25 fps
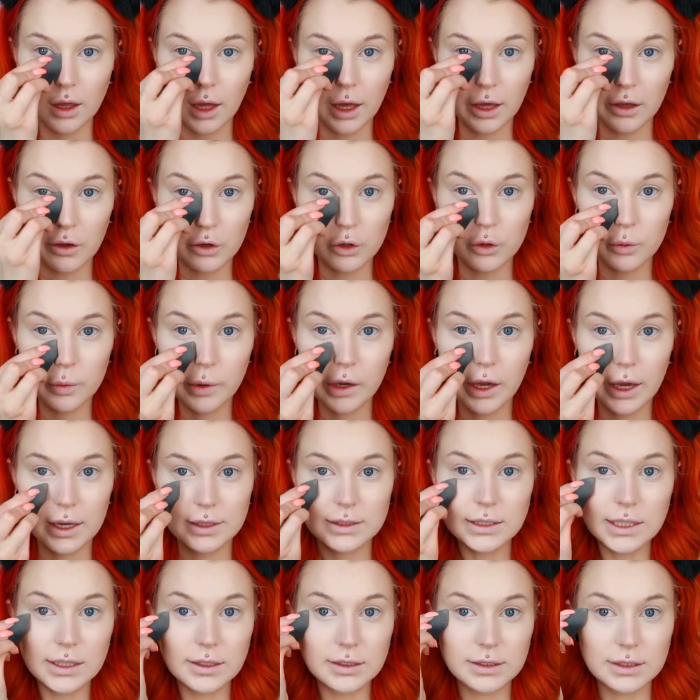I hope you
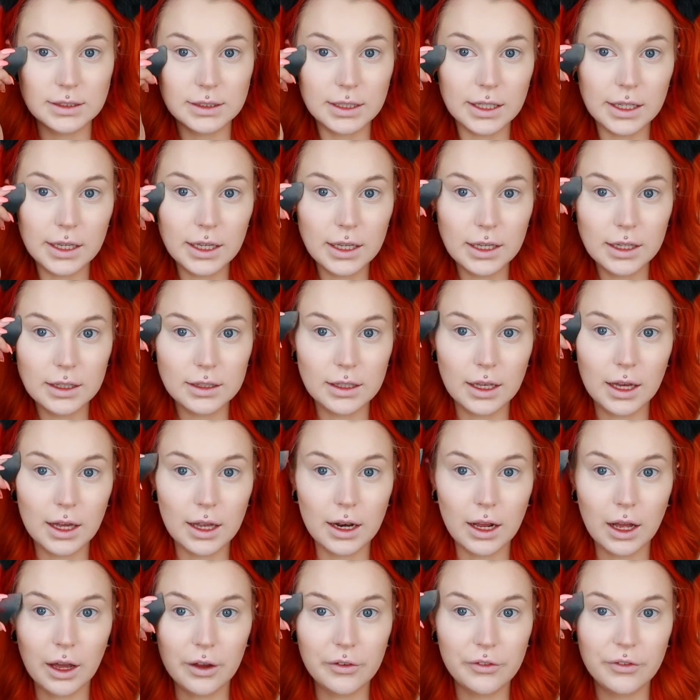guys can see
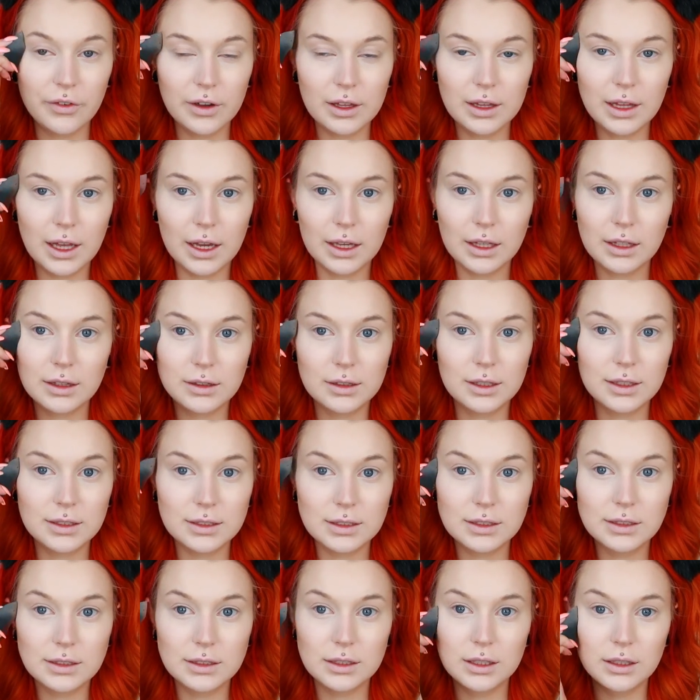that I feel like
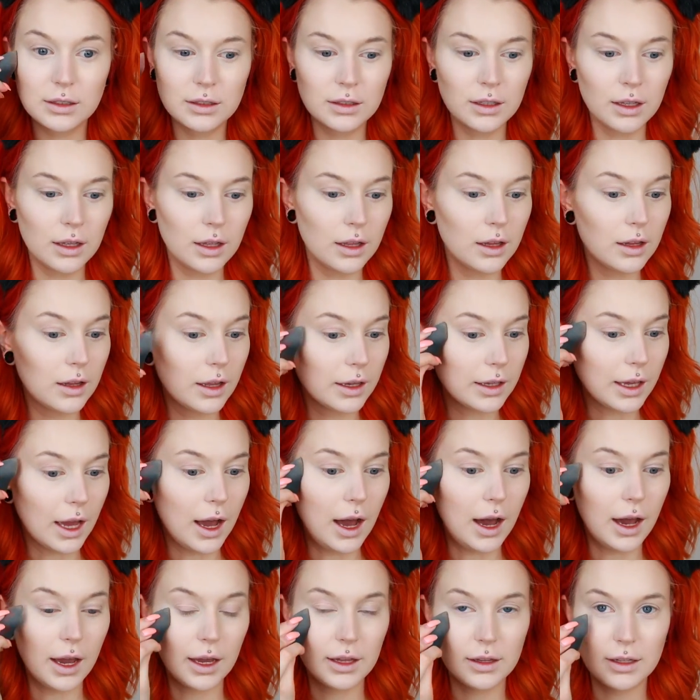this like
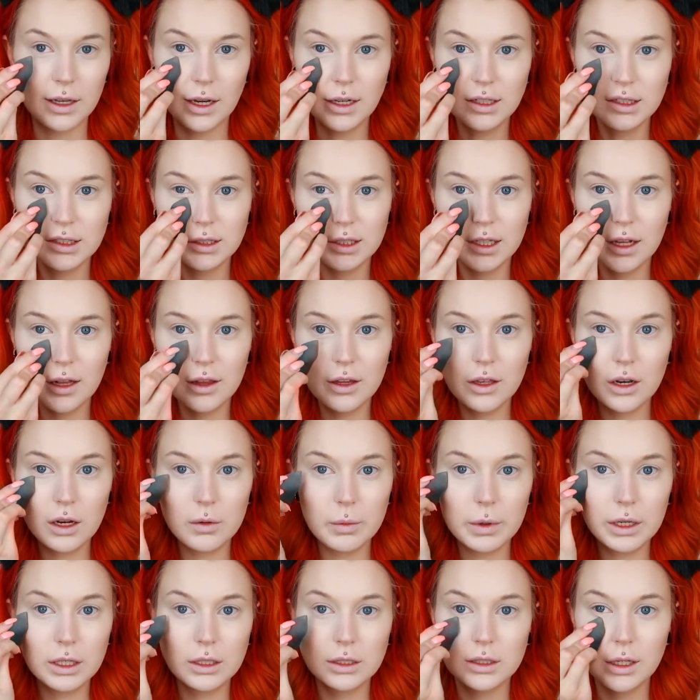highlights a little
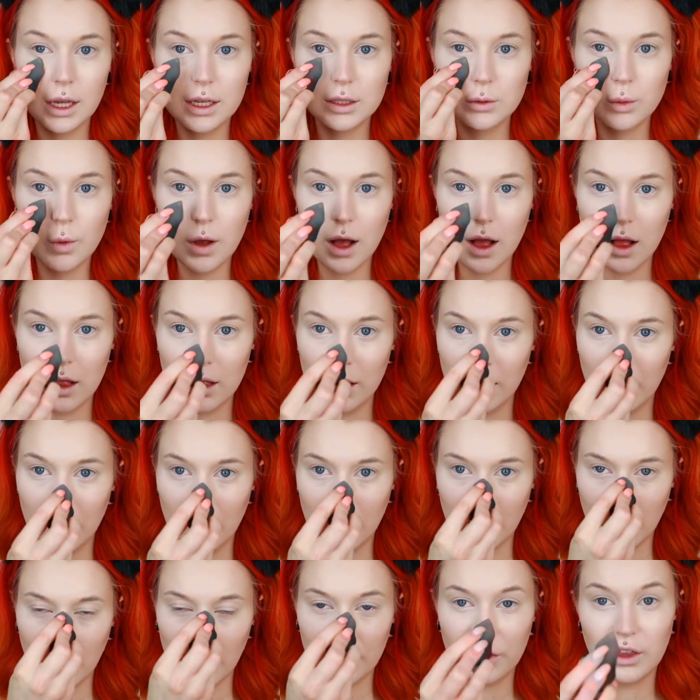bit as well.
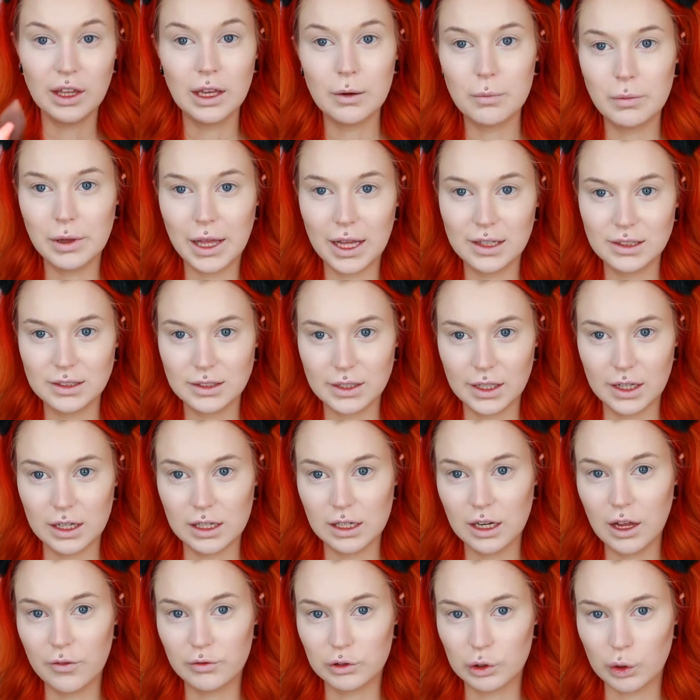I think it blends
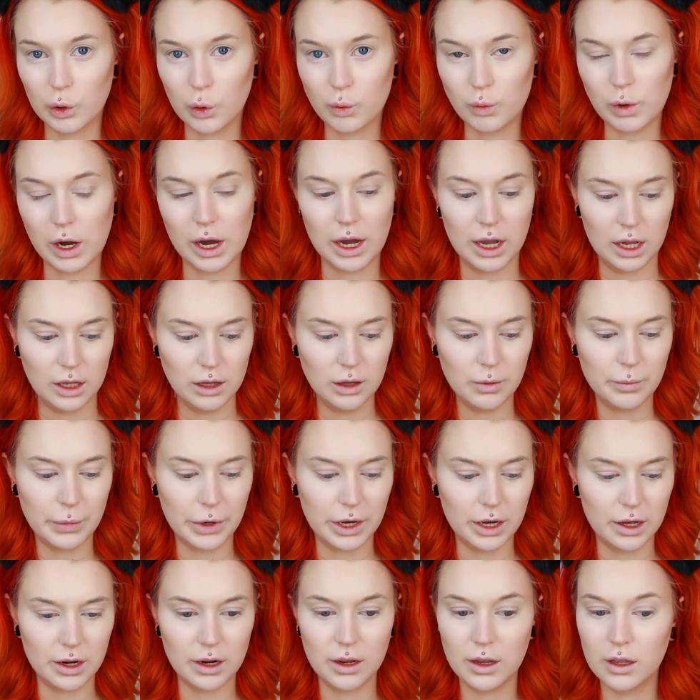in after a while,
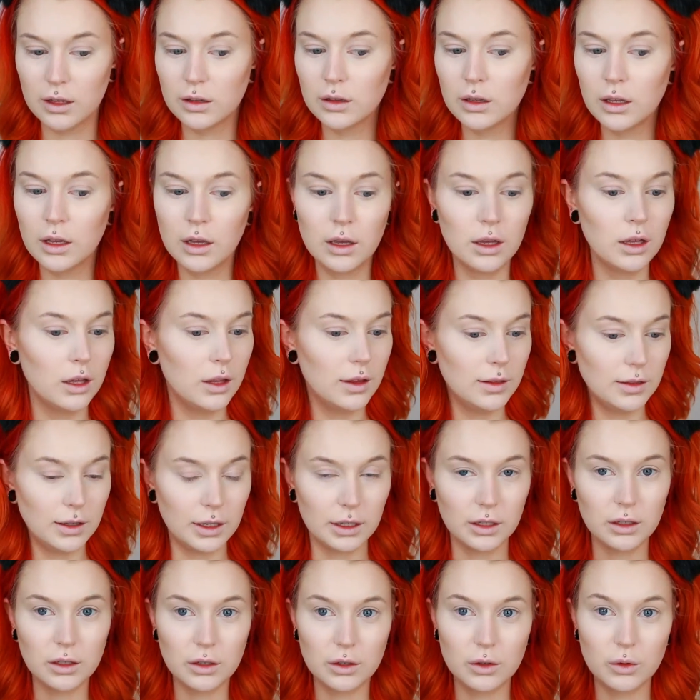but
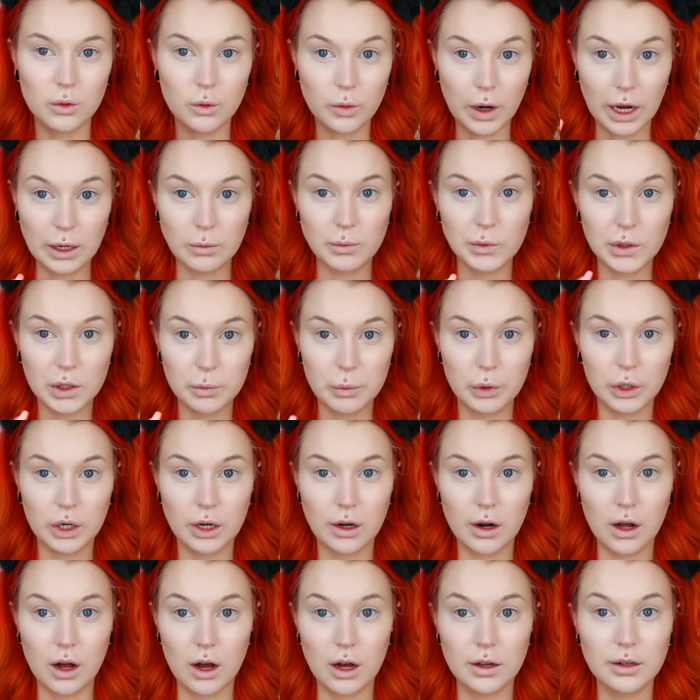like right when you put
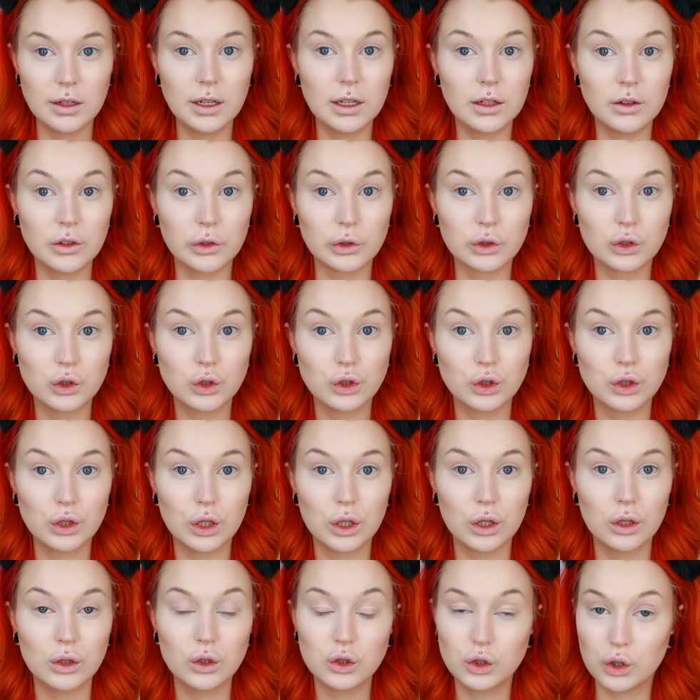it on, it looks
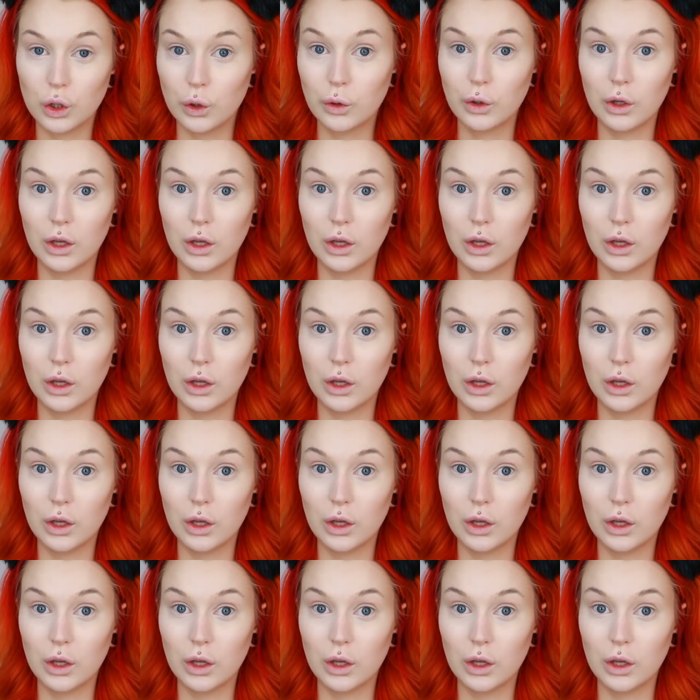so